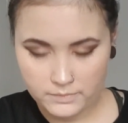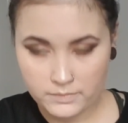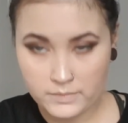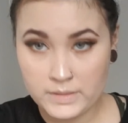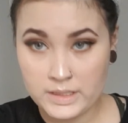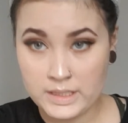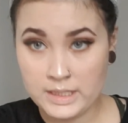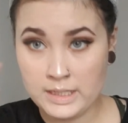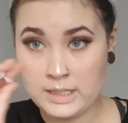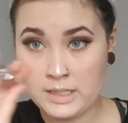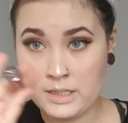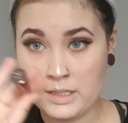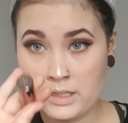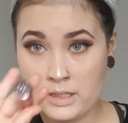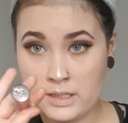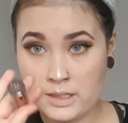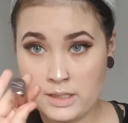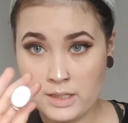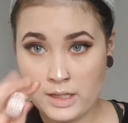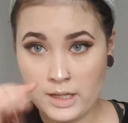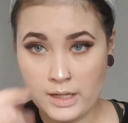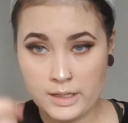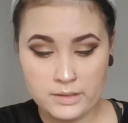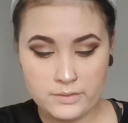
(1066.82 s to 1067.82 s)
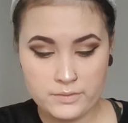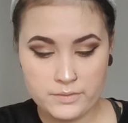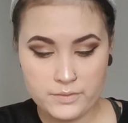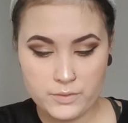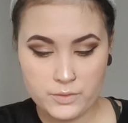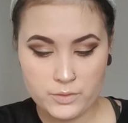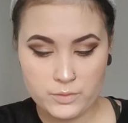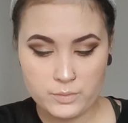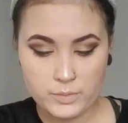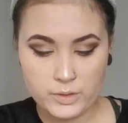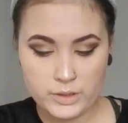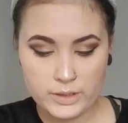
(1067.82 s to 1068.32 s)
these kind of
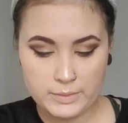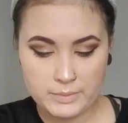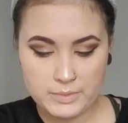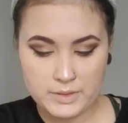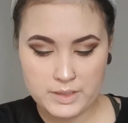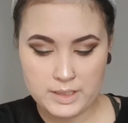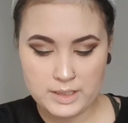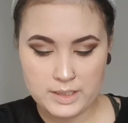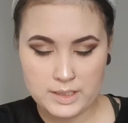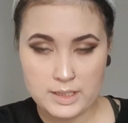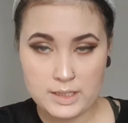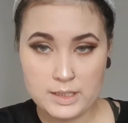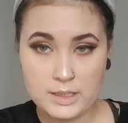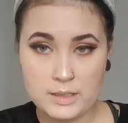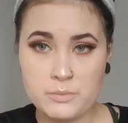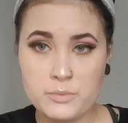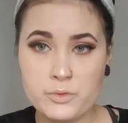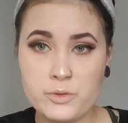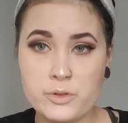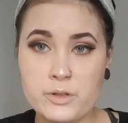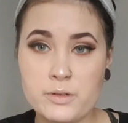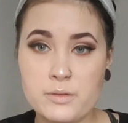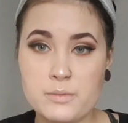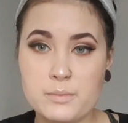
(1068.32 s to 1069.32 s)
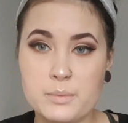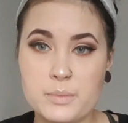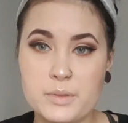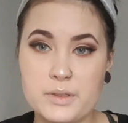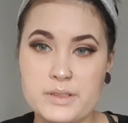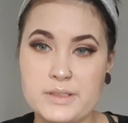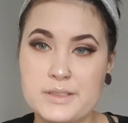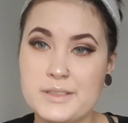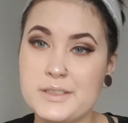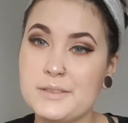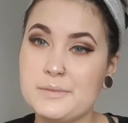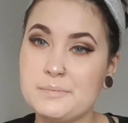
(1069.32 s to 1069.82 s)
normal lipsticks anymore,
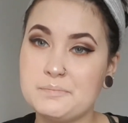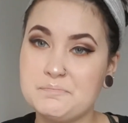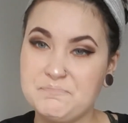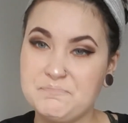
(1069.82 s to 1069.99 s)
but